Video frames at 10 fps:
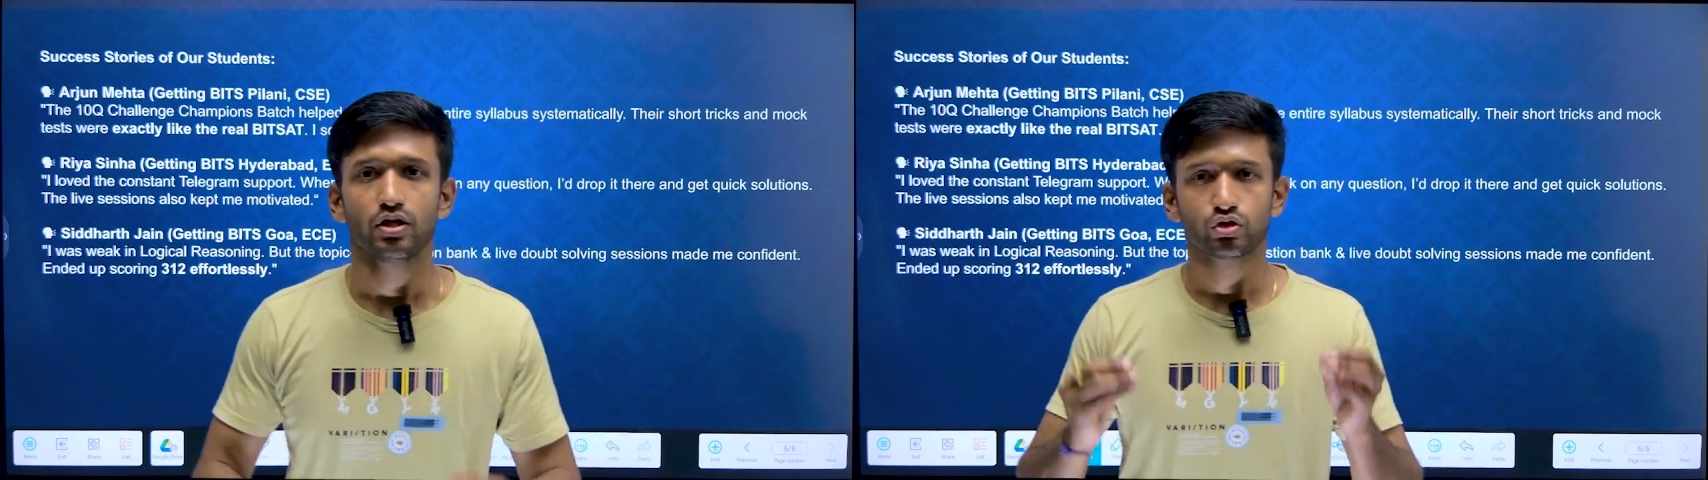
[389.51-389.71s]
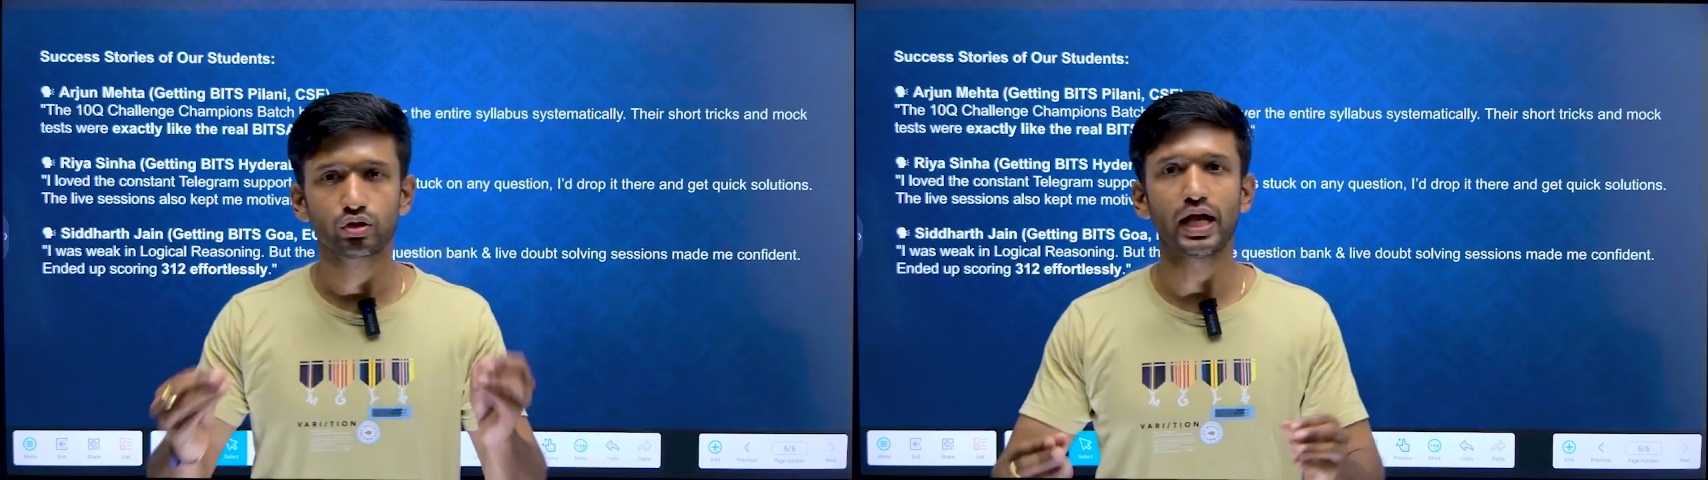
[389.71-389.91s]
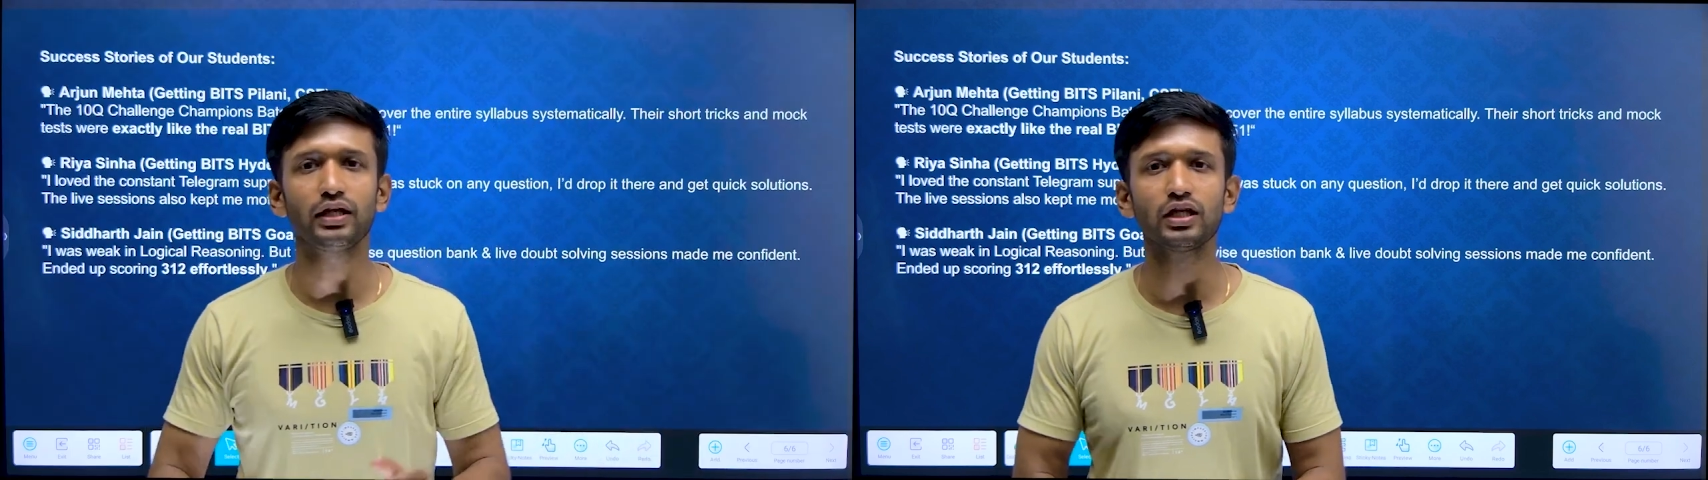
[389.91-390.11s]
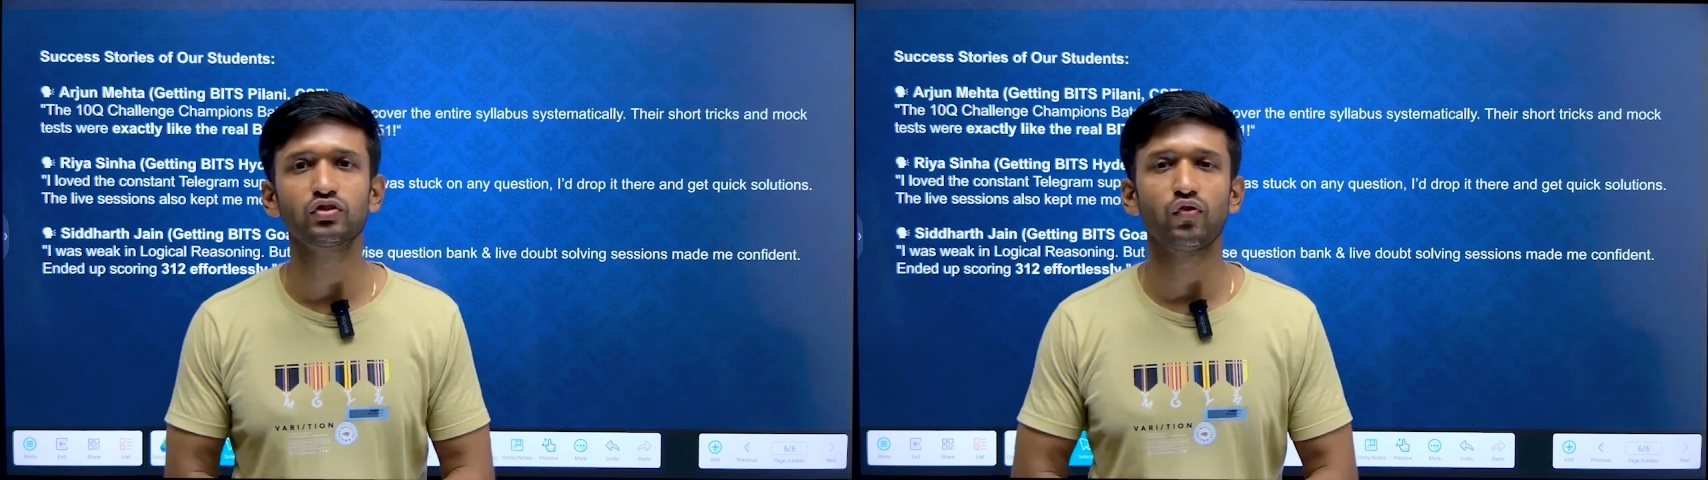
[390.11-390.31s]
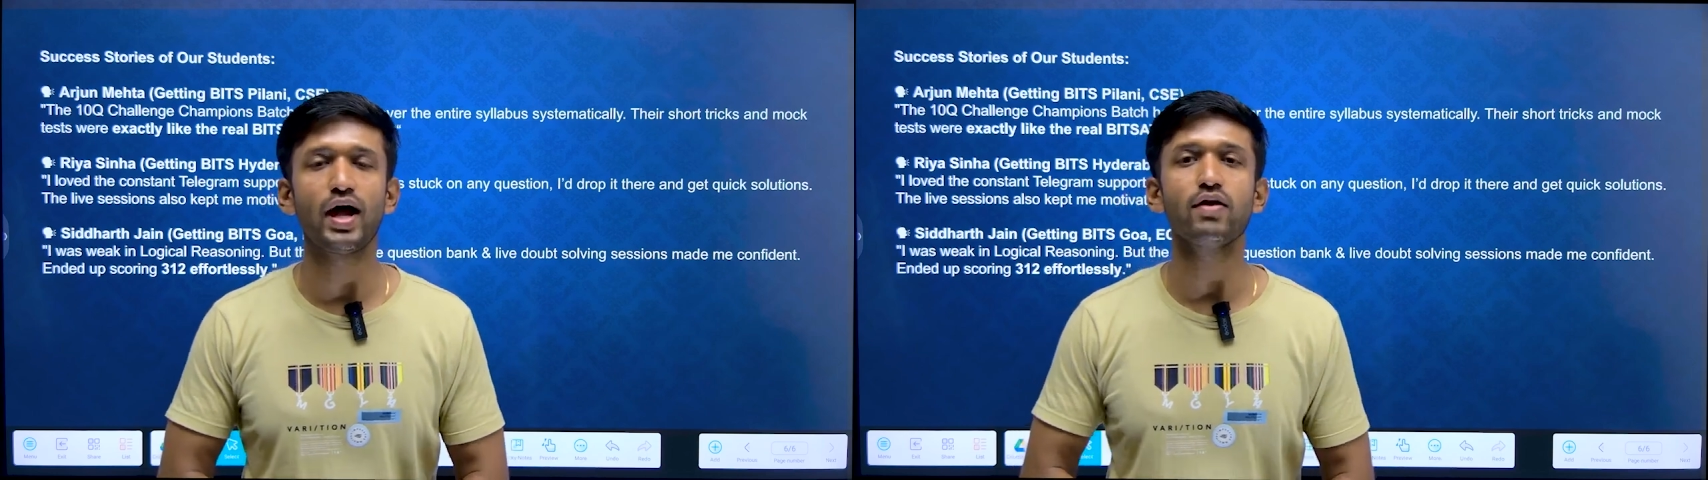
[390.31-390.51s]
So that is
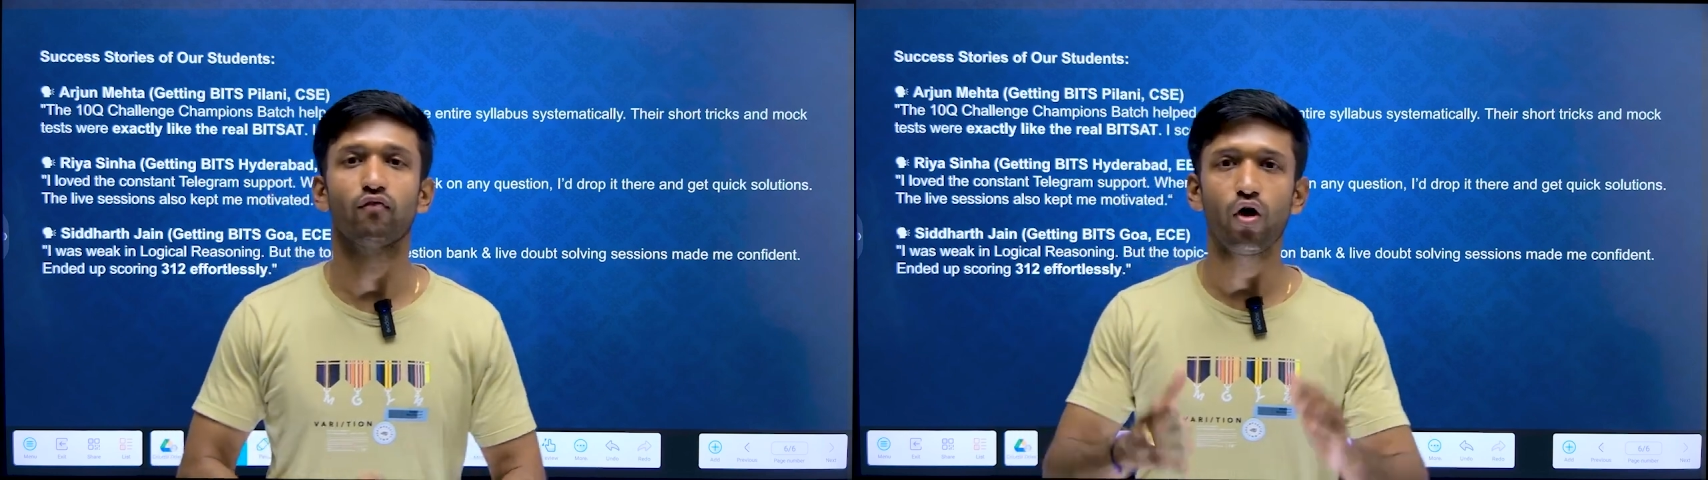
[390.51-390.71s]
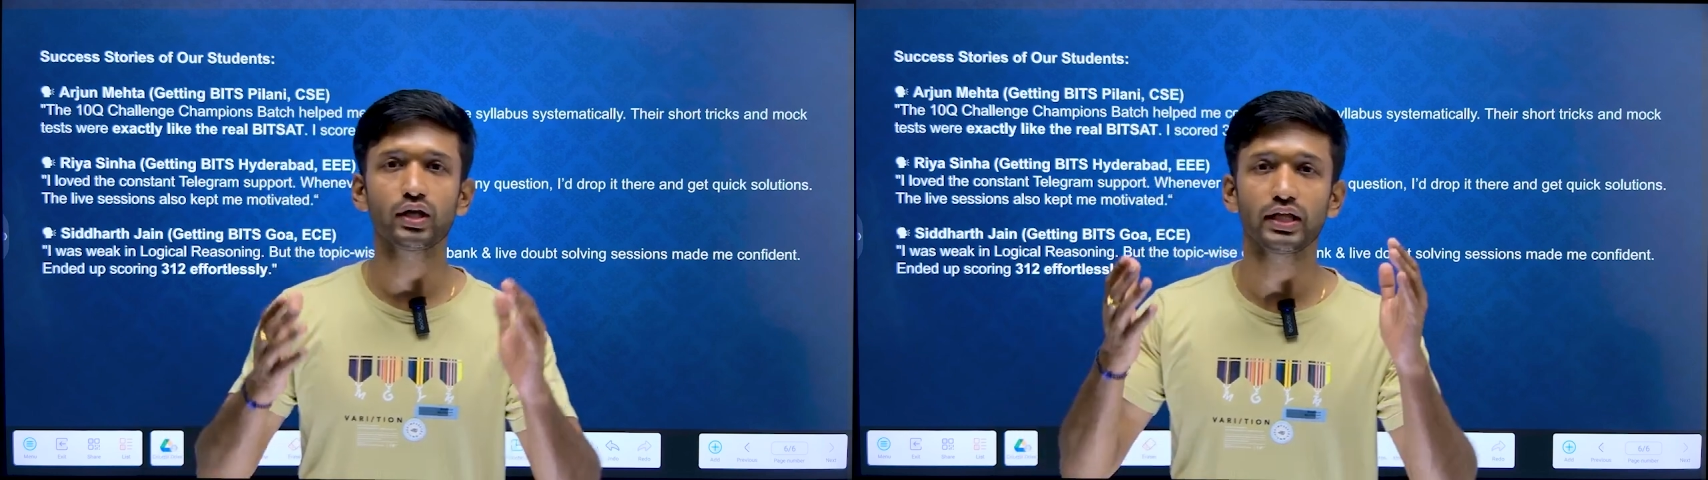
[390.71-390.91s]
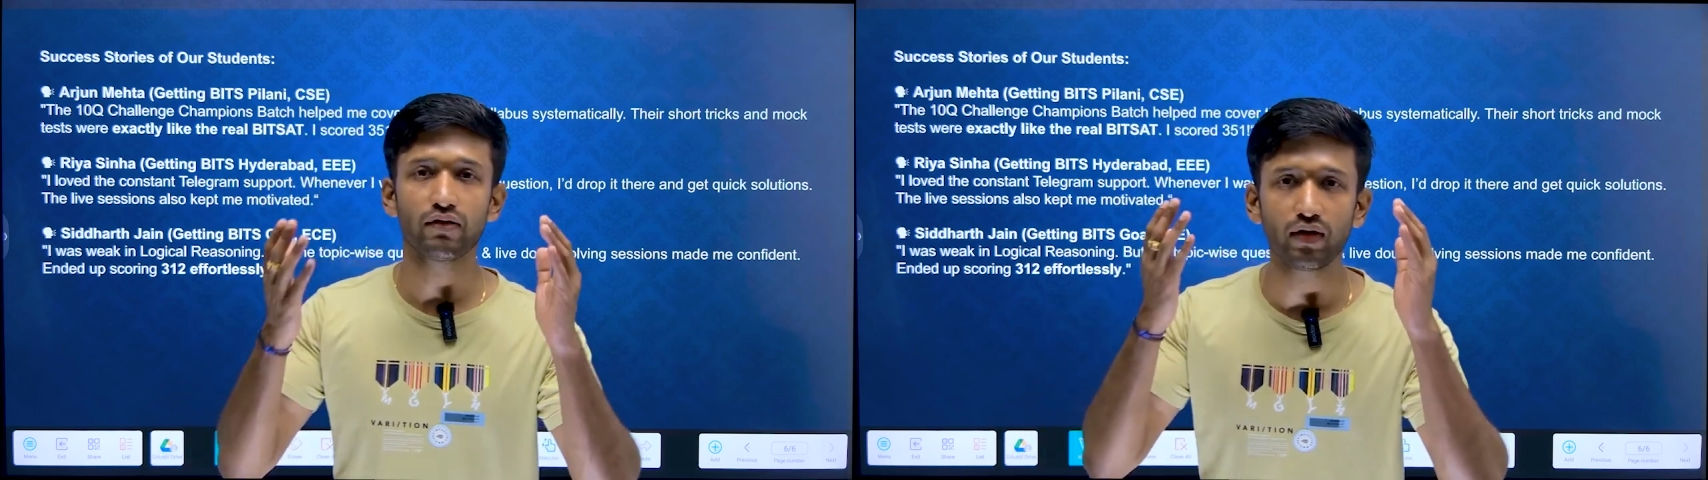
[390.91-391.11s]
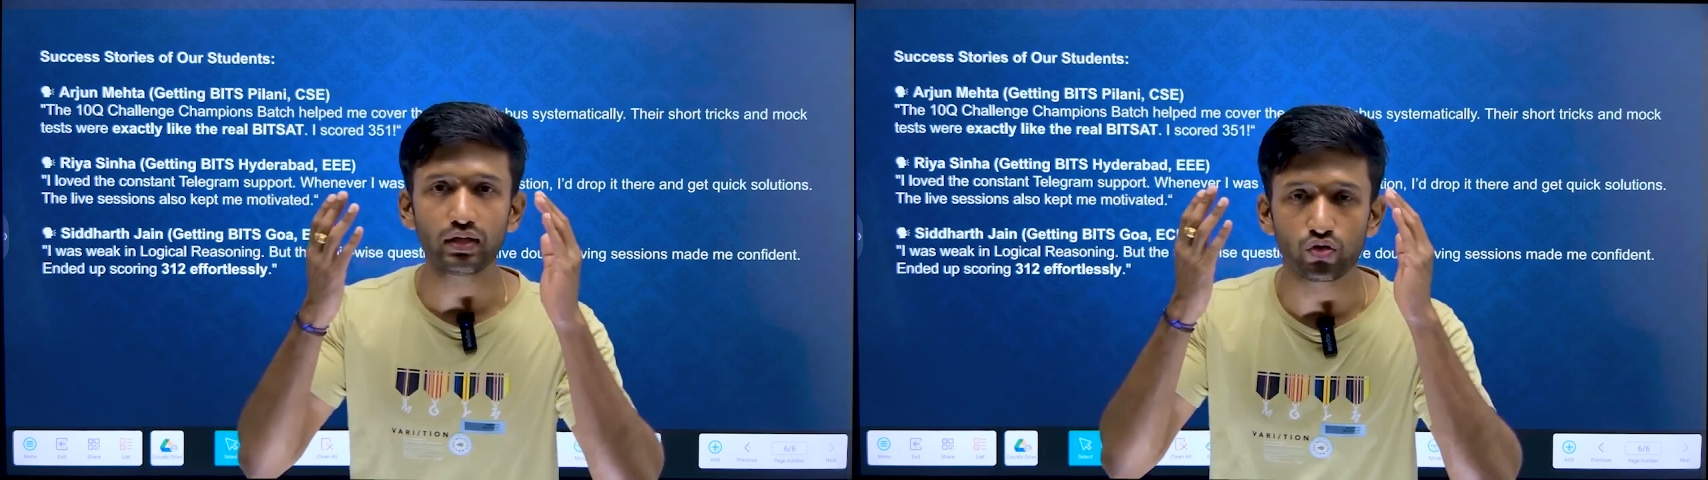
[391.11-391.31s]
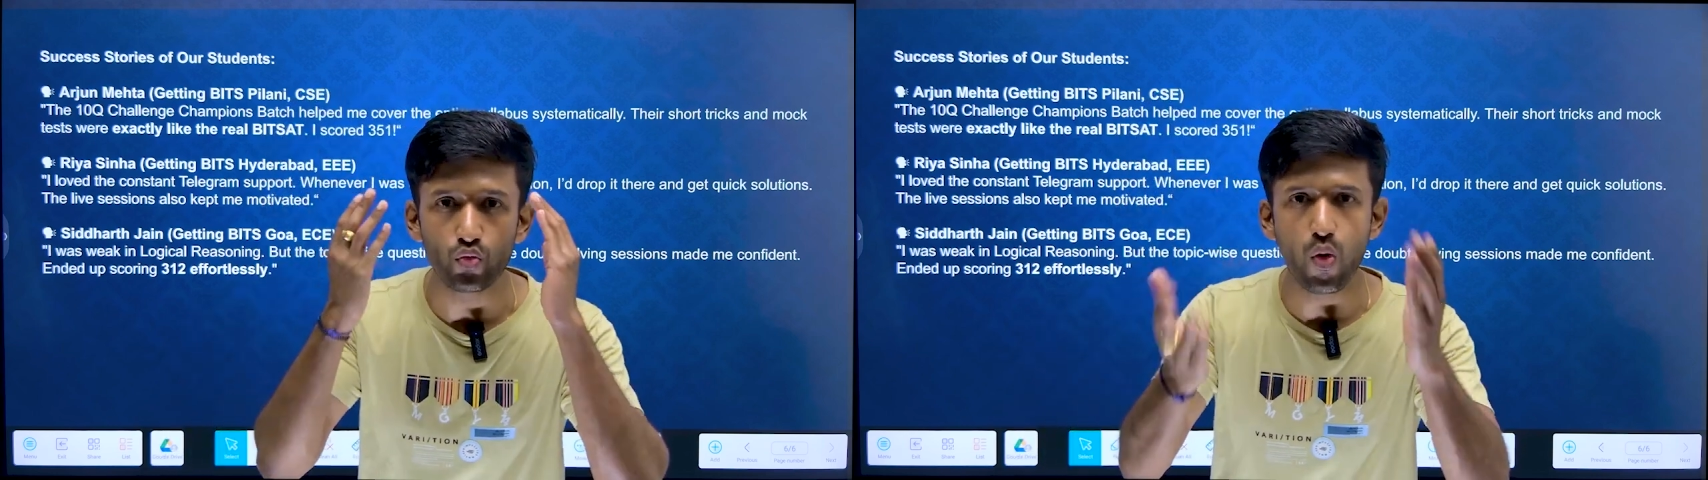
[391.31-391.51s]
why what even
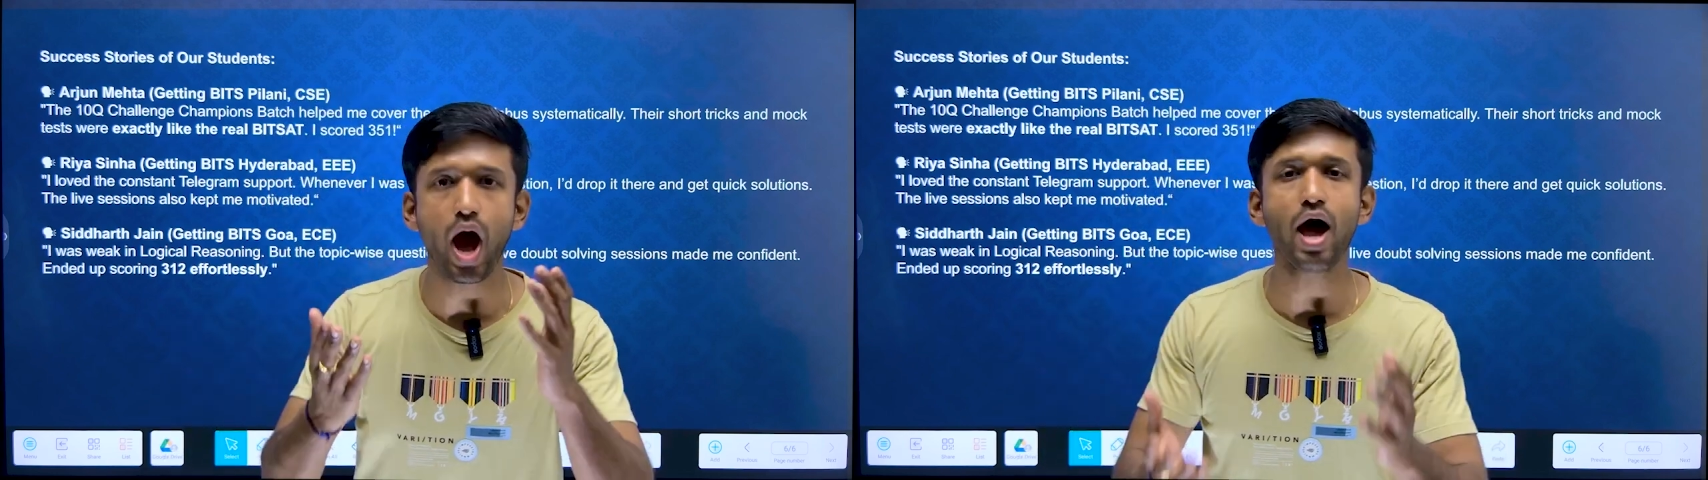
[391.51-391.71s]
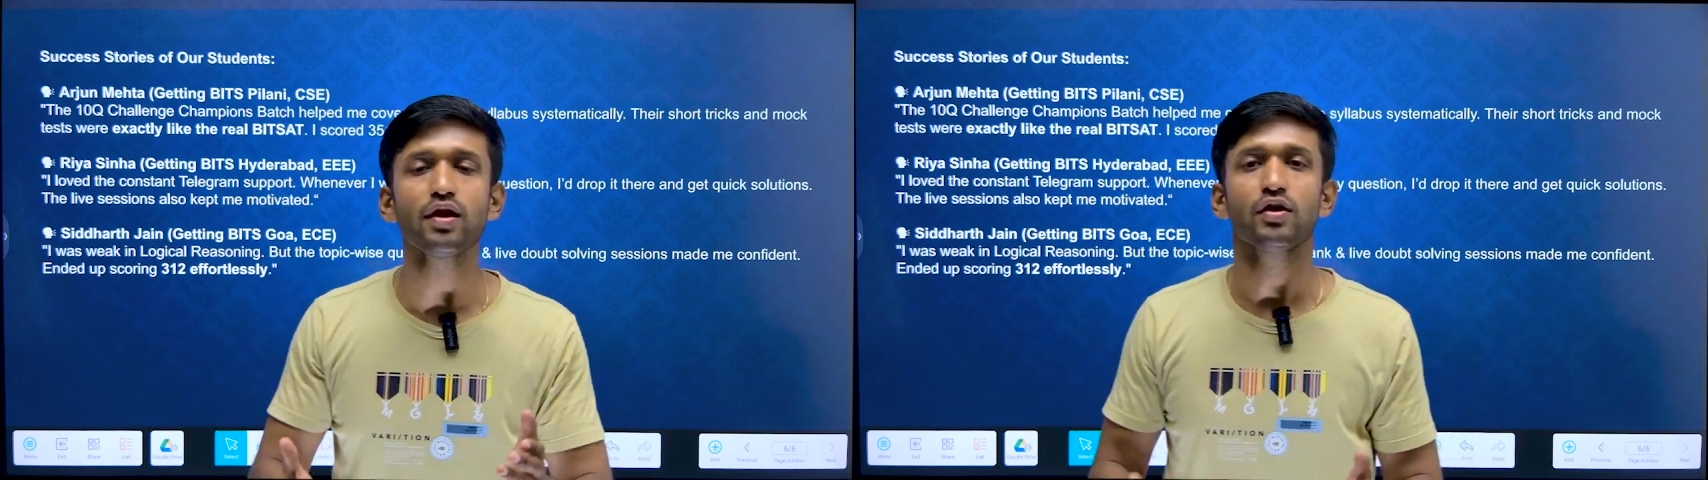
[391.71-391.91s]
you are